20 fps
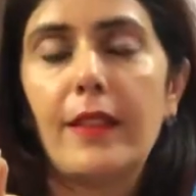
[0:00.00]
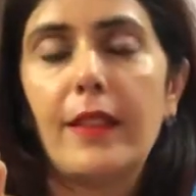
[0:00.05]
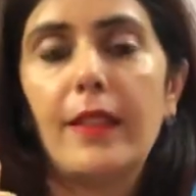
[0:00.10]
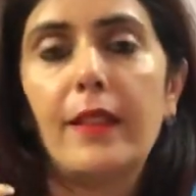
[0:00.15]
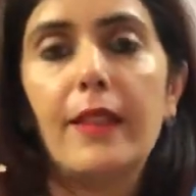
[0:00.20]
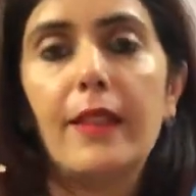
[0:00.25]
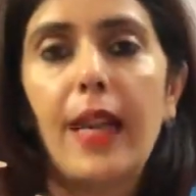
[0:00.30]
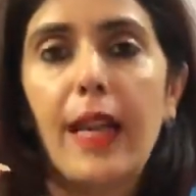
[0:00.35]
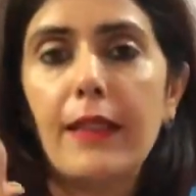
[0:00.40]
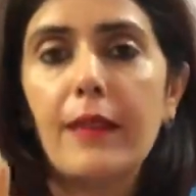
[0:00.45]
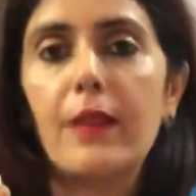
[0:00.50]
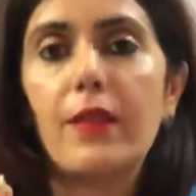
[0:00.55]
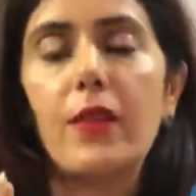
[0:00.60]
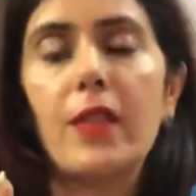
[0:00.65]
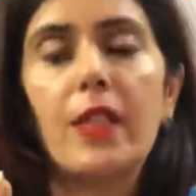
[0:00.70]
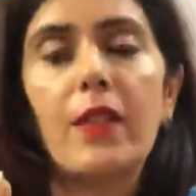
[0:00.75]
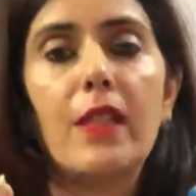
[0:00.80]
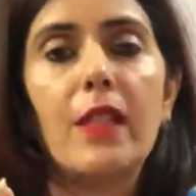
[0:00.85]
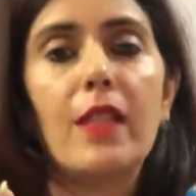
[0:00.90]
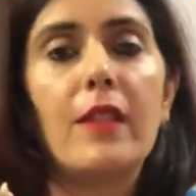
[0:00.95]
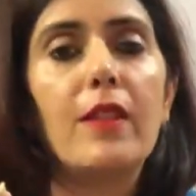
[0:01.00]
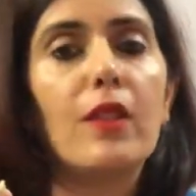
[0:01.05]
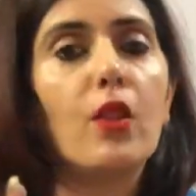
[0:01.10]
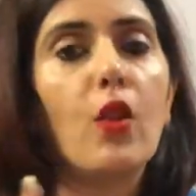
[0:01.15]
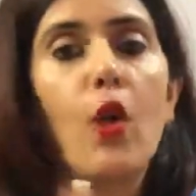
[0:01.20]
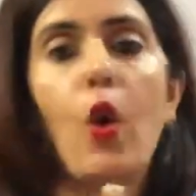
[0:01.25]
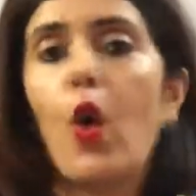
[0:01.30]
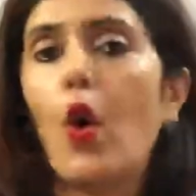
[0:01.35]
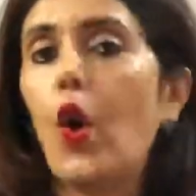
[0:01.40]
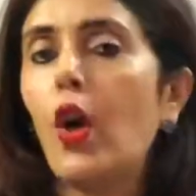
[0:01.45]
In that series,
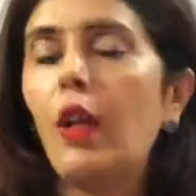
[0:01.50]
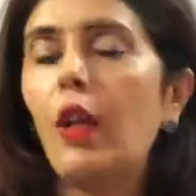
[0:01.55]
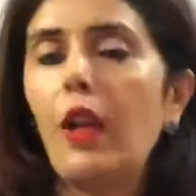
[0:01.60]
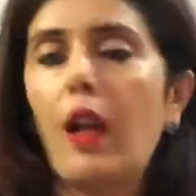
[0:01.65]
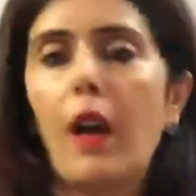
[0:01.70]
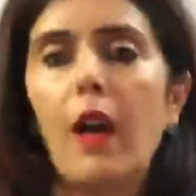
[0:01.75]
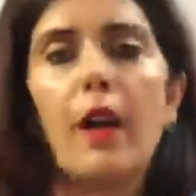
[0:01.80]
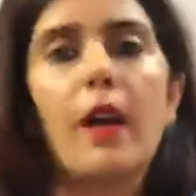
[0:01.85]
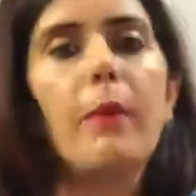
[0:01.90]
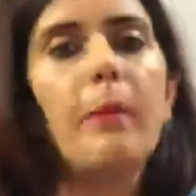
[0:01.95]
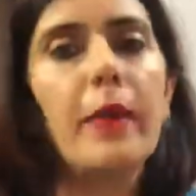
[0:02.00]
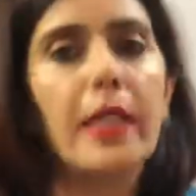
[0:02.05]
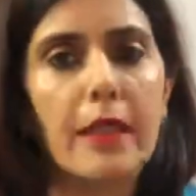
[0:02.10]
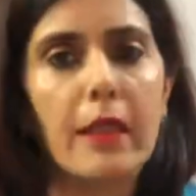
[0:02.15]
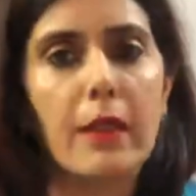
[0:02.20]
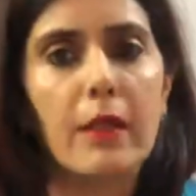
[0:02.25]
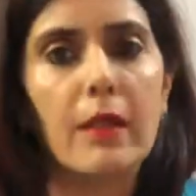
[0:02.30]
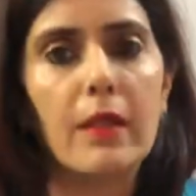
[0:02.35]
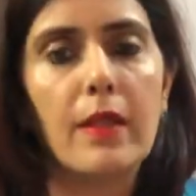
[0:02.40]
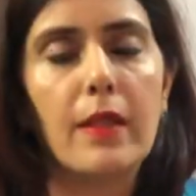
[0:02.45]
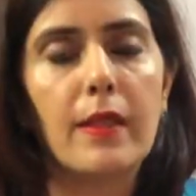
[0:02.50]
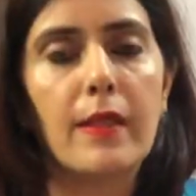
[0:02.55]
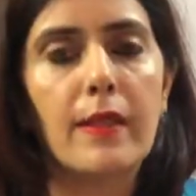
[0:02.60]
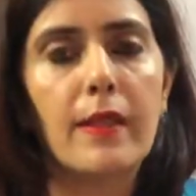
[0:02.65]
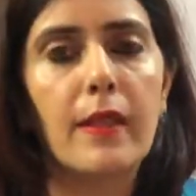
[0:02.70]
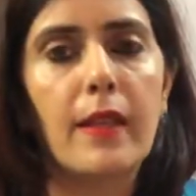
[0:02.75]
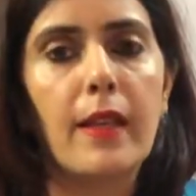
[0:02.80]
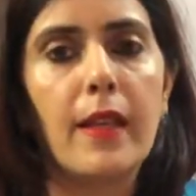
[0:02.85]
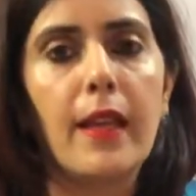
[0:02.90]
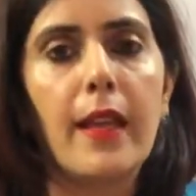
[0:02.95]
all are
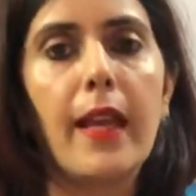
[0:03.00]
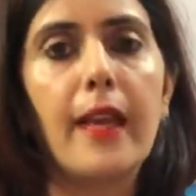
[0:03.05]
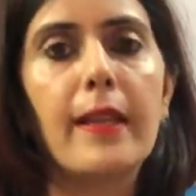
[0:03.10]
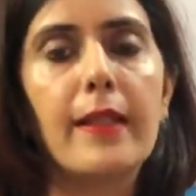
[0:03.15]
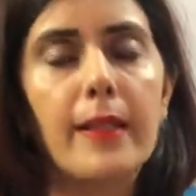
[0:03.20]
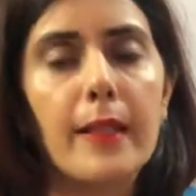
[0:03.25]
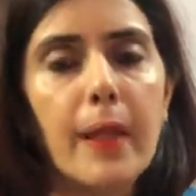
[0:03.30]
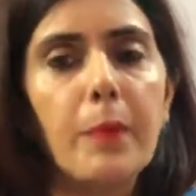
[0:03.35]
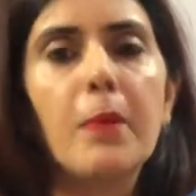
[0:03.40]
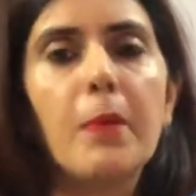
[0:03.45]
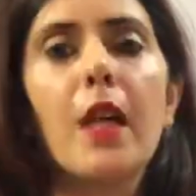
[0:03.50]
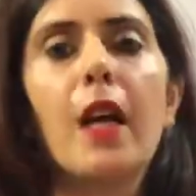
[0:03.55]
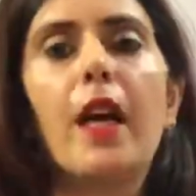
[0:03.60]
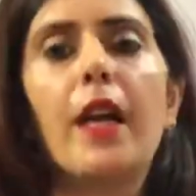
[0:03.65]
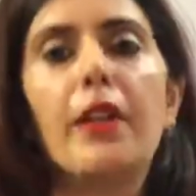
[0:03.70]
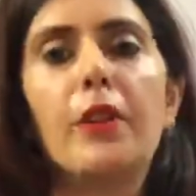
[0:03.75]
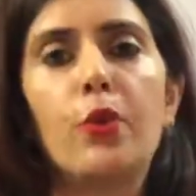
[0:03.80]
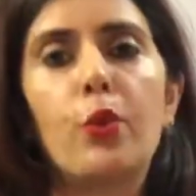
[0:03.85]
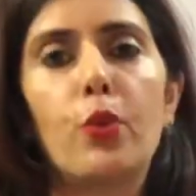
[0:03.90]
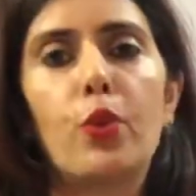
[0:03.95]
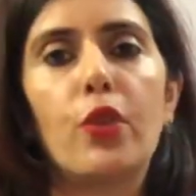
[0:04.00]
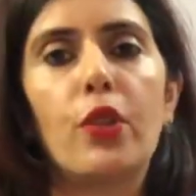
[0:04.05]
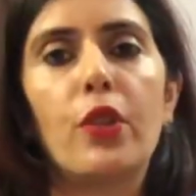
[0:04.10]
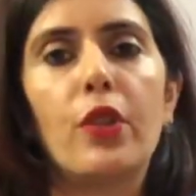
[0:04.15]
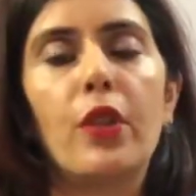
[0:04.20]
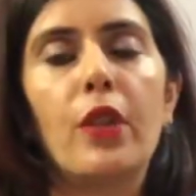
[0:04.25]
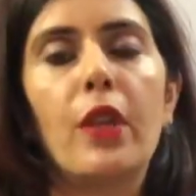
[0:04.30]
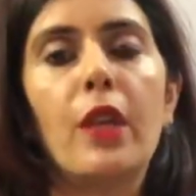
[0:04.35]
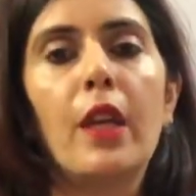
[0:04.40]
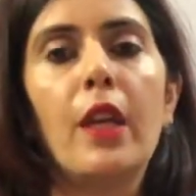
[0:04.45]
metals except
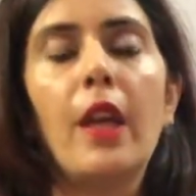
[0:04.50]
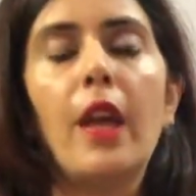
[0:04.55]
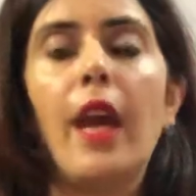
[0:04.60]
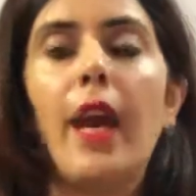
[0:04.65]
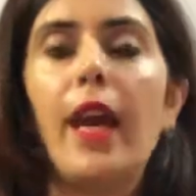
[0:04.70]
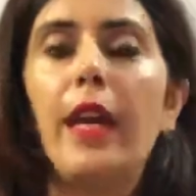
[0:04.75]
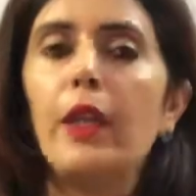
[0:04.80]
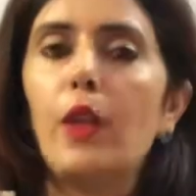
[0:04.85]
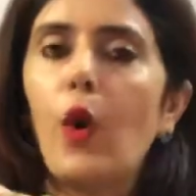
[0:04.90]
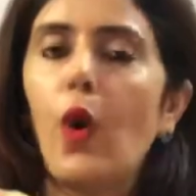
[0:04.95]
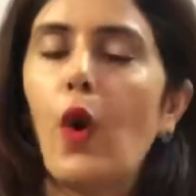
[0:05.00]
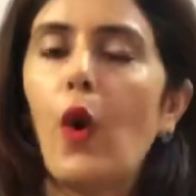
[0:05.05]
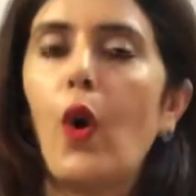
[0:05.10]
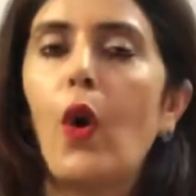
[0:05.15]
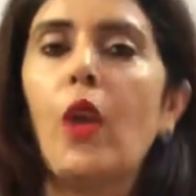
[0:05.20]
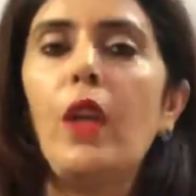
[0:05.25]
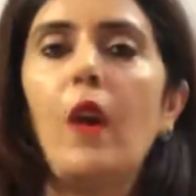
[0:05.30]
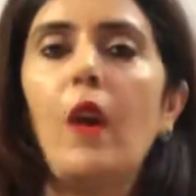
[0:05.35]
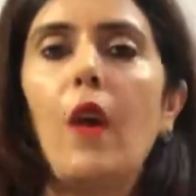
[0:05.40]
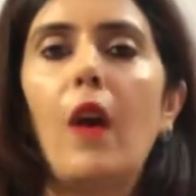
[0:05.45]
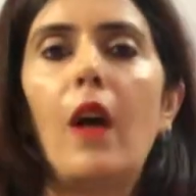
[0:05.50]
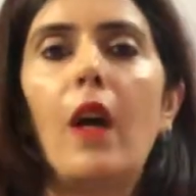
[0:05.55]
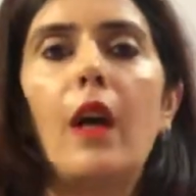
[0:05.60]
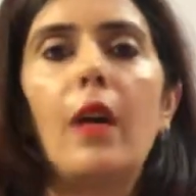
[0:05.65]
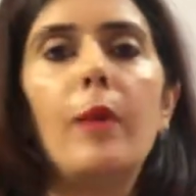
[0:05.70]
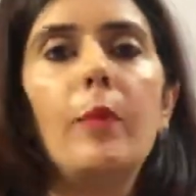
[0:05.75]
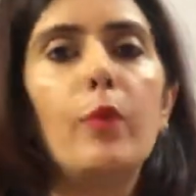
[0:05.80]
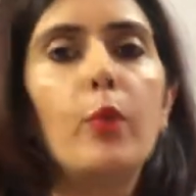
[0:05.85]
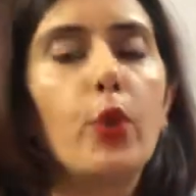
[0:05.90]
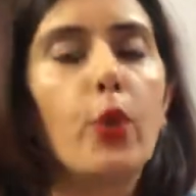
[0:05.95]
hydrogen, and all are
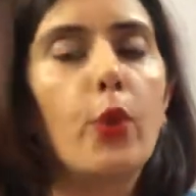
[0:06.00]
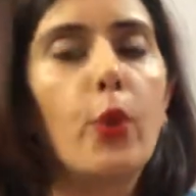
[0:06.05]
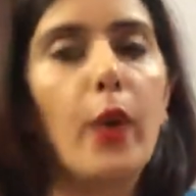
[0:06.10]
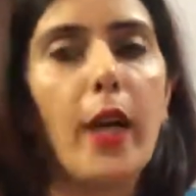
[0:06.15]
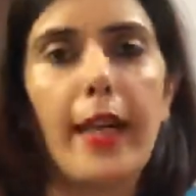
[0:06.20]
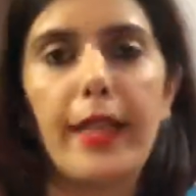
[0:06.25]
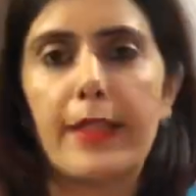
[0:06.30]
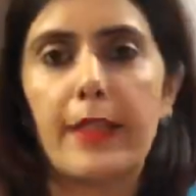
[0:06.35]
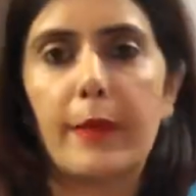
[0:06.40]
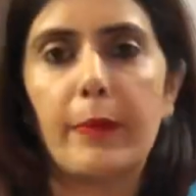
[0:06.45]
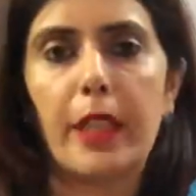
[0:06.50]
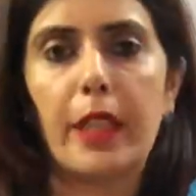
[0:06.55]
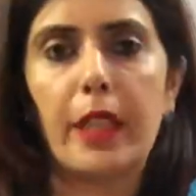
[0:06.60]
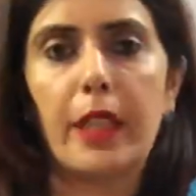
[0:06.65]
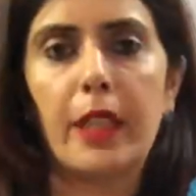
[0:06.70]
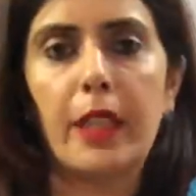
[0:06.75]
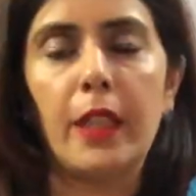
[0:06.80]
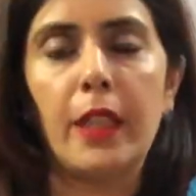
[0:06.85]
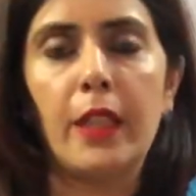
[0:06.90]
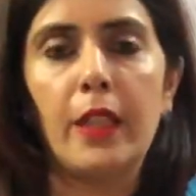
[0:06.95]
monoatomic.